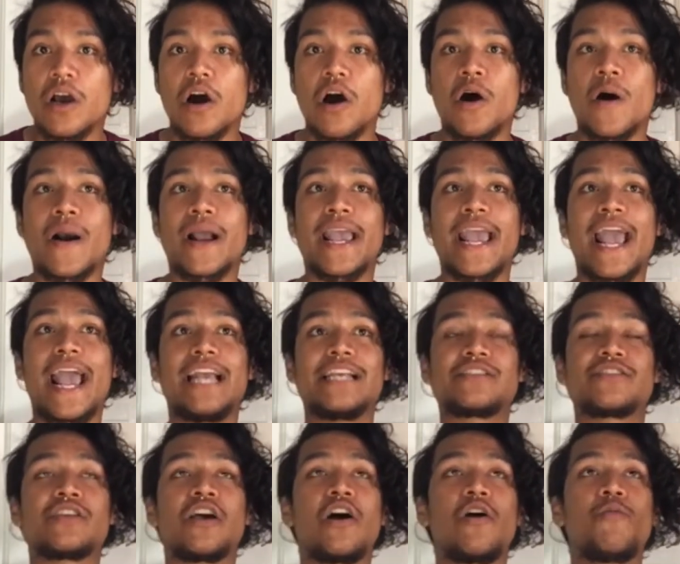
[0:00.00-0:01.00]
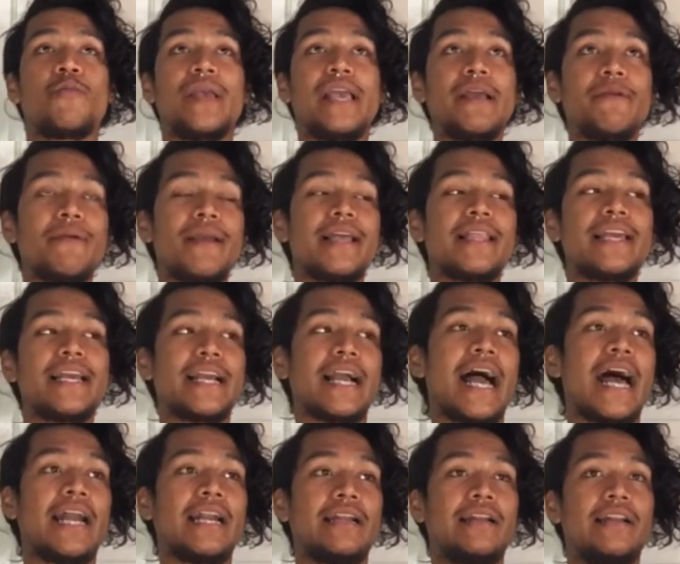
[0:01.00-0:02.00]
Okay, so we really
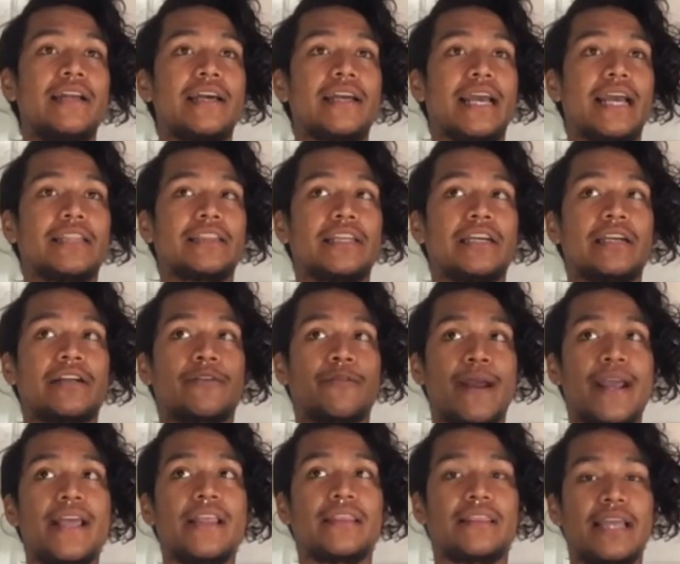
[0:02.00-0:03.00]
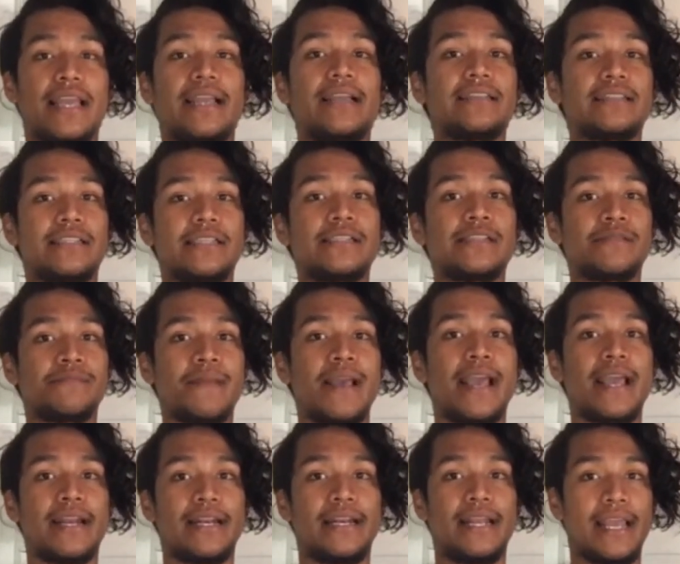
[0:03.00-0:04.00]
gotta look at the great things this
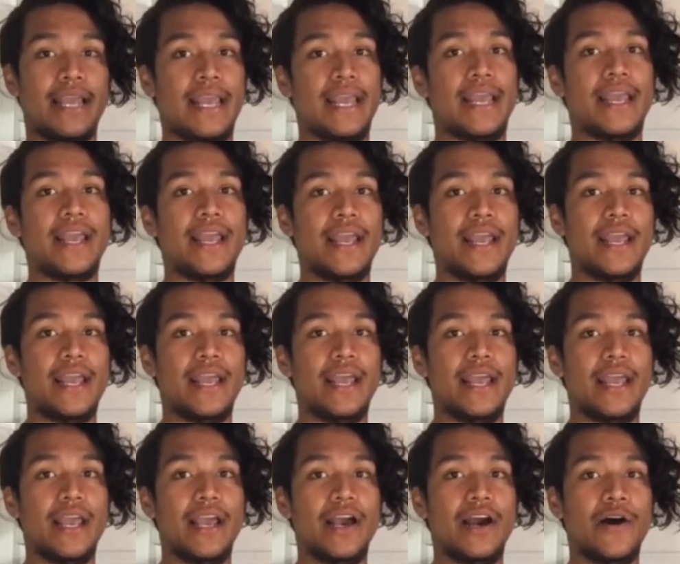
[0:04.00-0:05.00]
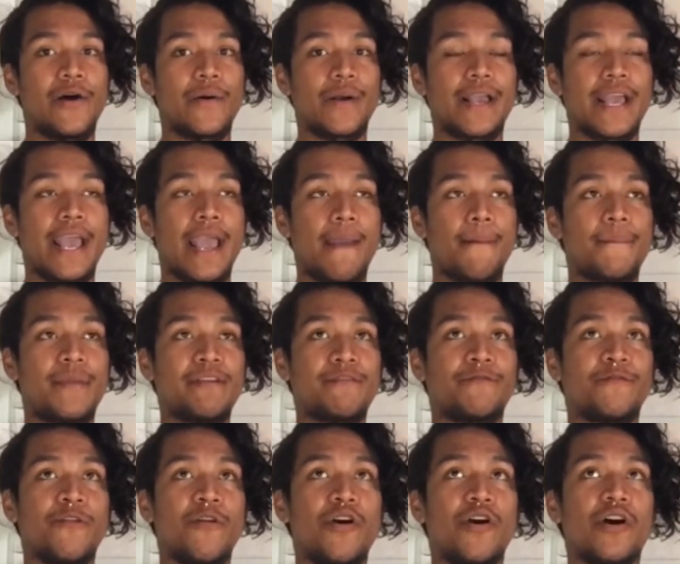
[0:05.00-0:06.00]
man did, okay,
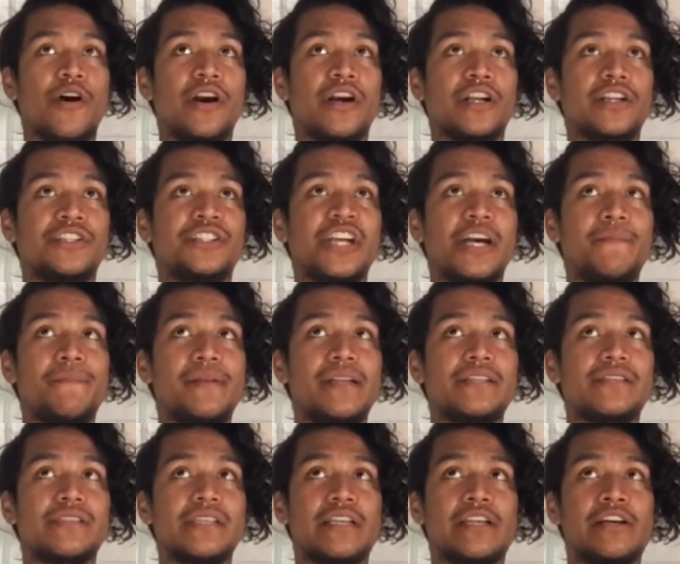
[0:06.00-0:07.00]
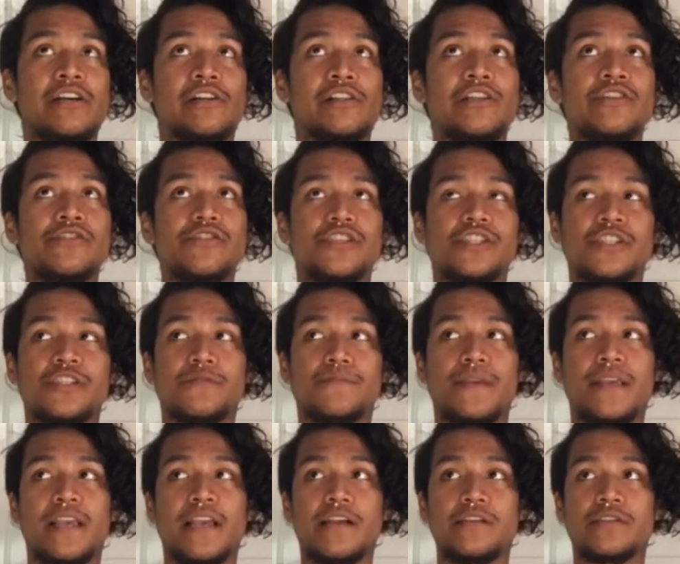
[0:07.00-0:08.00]
before jumping into conclusions,
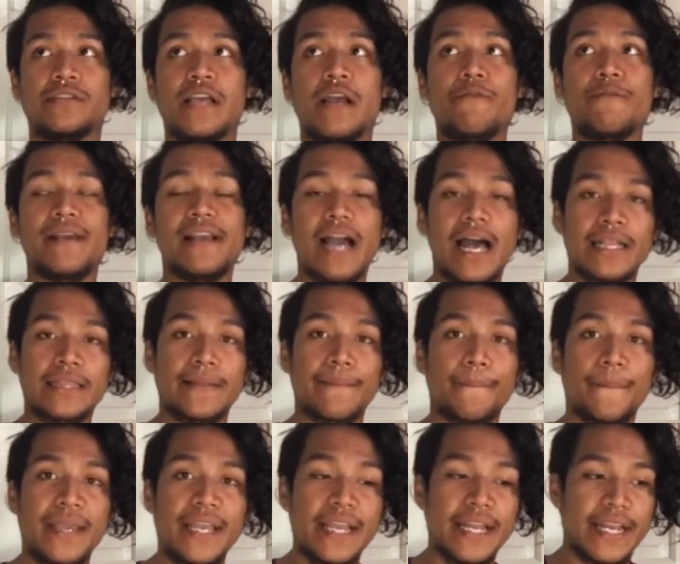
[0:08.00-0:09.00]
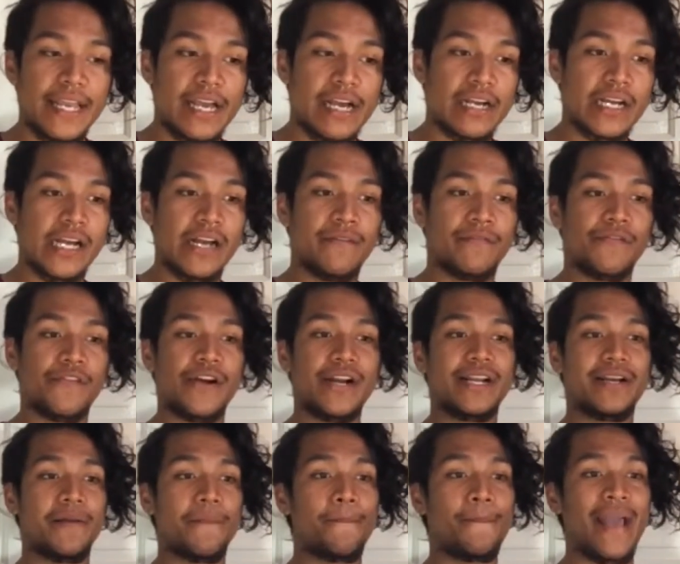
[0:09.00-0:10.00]
because then we got the media
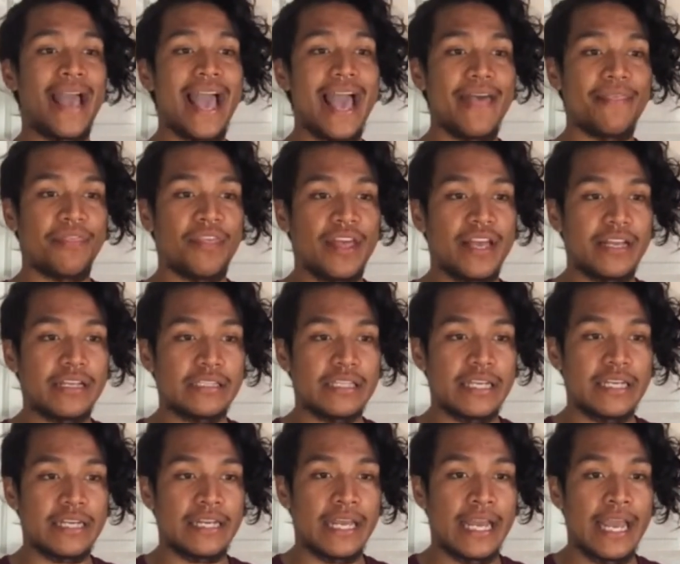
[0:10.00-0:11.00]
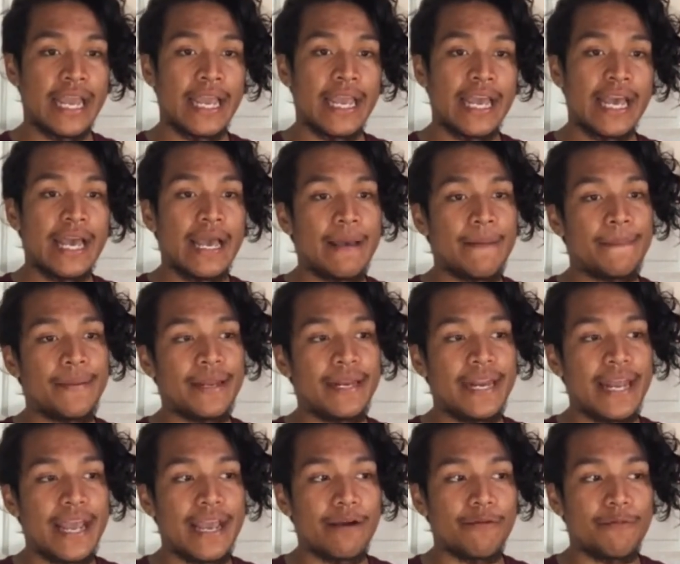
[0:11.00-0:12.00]
covering the bad things he did, but
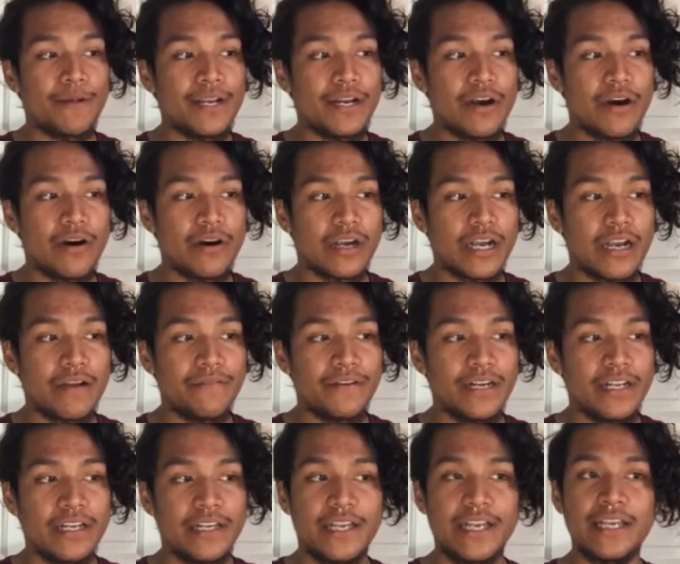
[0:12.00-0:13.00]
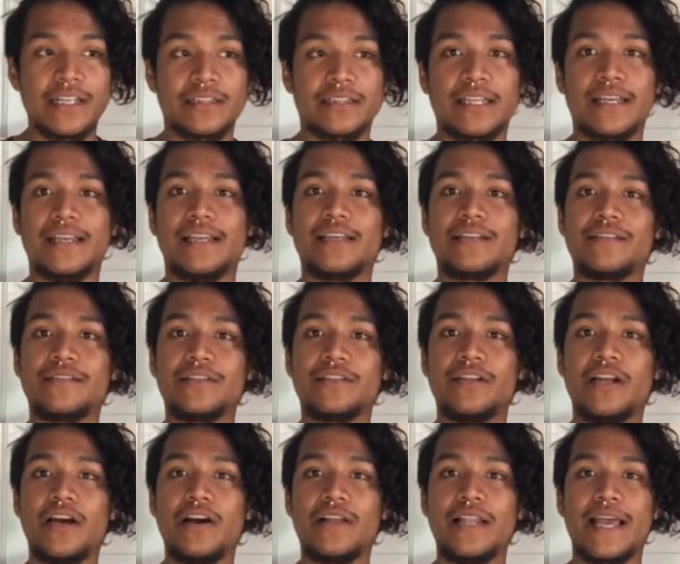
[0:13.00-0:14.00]
then we don't cover the good things, you know?